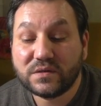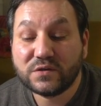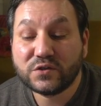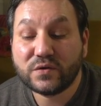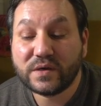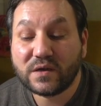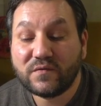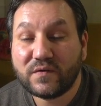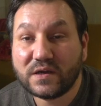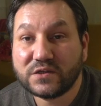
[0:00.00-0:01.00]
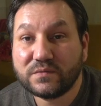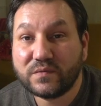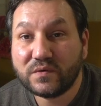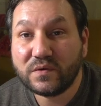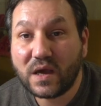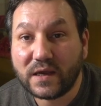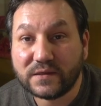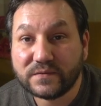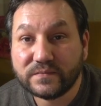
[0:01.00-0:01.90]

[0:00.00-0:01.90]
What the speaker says: showing a flashing blue light?